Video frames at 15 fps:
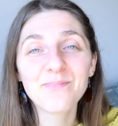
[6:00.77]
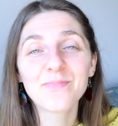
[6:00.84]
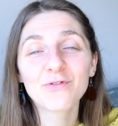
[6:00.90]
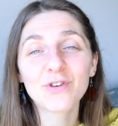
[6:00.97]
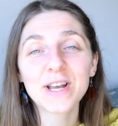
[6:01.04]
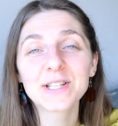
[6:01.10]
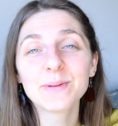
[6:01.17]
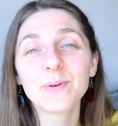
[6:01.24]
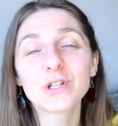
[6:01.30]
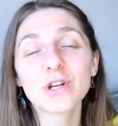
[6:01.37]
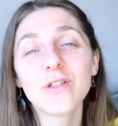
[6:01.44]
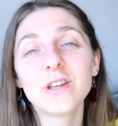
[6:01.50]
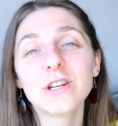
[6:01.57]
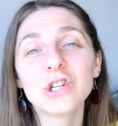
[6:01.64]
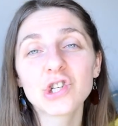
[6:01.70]
recipes
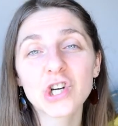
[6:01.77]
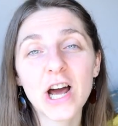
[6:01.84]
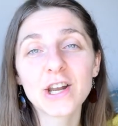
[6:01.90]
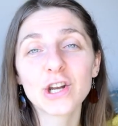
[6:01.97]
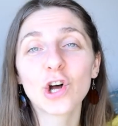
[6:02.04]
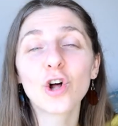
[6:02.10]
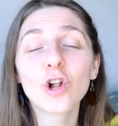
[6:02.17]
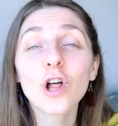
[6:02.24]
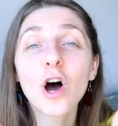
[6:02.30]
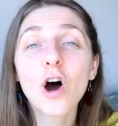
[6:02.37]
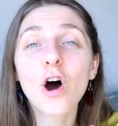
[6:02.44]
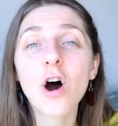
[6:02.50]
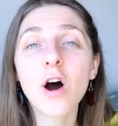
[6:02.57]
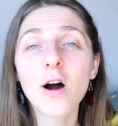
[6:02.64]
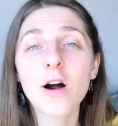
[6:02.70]
on this channel
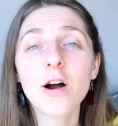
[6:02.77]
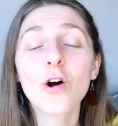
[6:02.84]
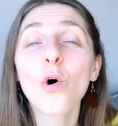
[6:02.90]
are